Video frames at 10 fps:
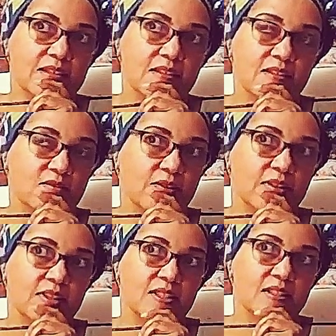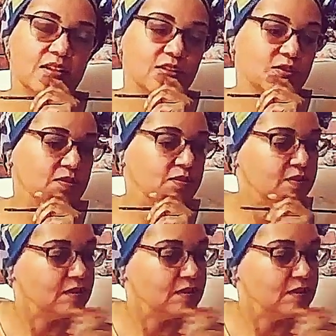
a story. That's not true.